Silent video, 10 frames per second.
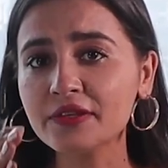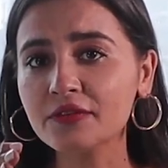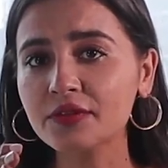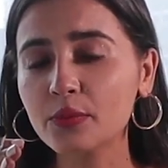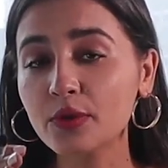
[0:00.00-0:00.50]
even
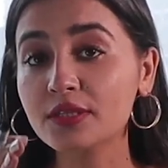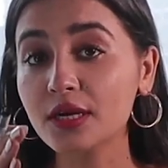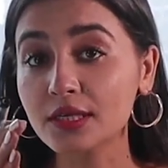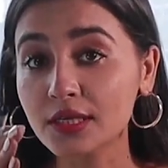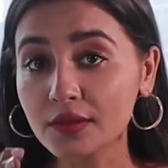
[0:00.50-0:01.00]
if there was
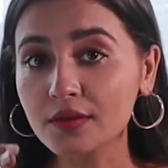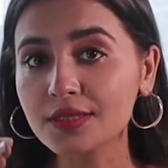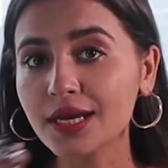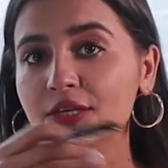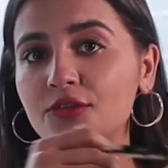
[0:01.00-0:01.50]
another
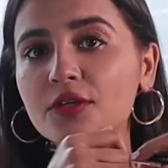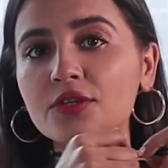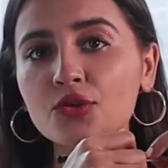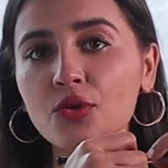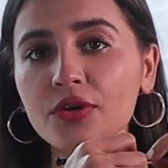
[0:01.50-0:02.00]
side to the
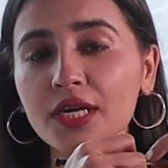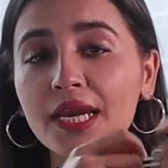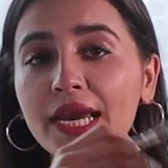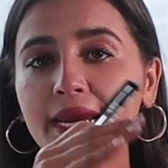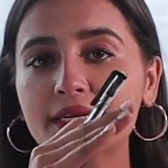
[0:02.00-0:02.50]
story,
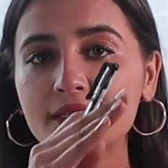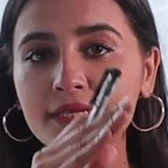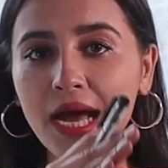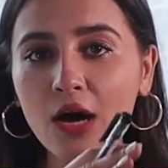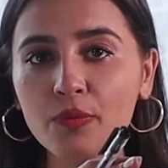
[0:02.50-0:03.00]
it has
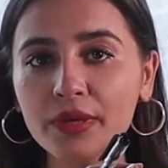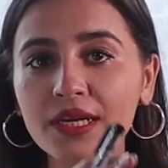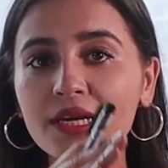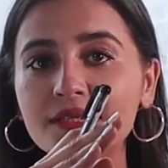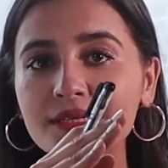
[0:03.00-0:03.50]
now
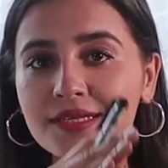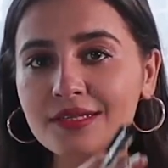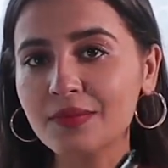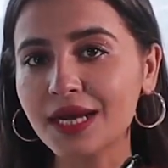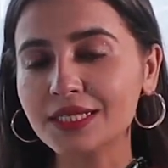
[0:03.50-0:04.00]
been
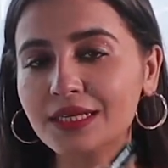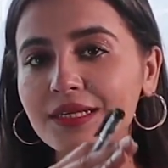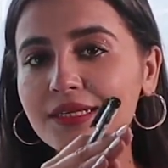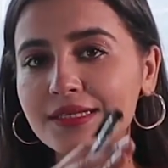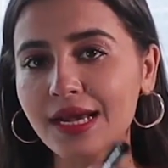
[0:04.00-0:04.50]

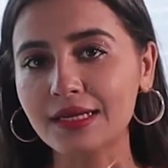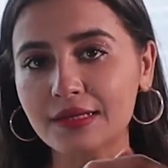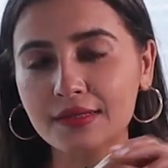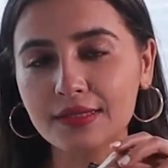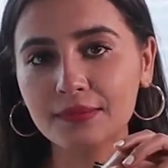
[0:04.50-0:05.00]
systematically
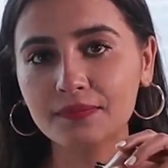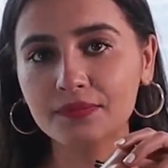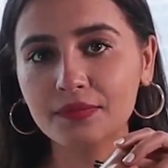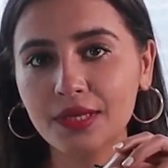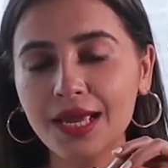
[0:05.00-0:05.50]
silenced.
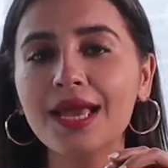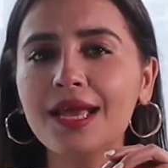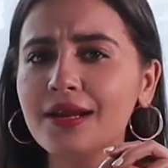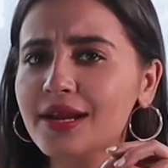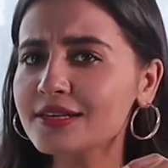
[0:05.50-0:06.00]

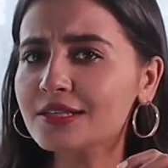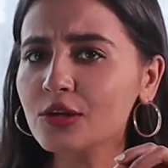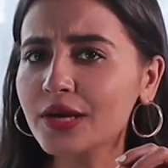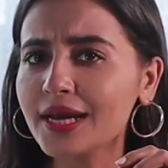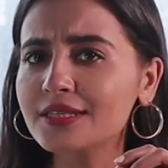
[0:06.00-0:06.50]
Let us
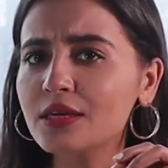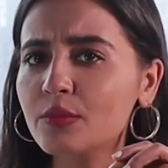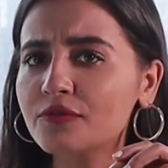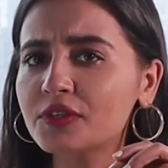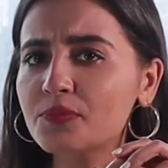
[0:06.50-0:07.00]
look at
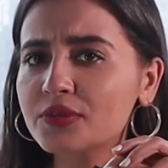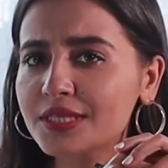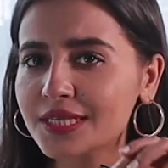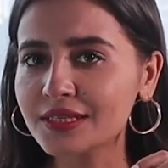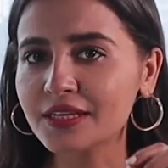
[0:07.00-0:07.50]
some of the
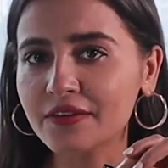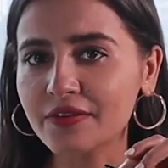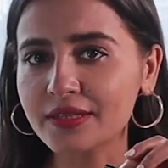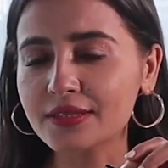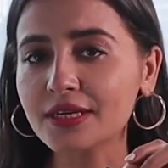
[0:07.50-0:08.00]
preceding
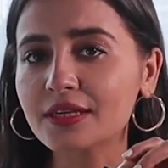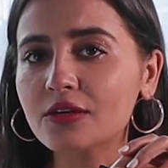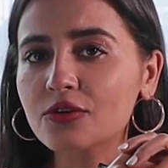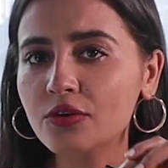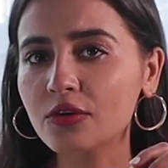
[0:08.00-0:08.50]
events in
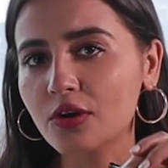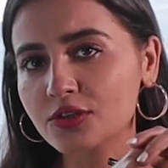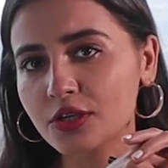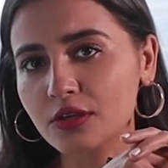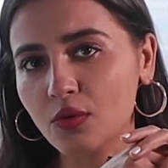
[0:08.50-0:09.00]
a
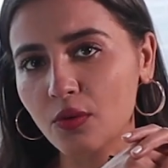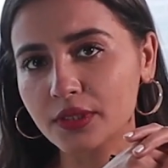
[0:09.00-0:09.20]
chronological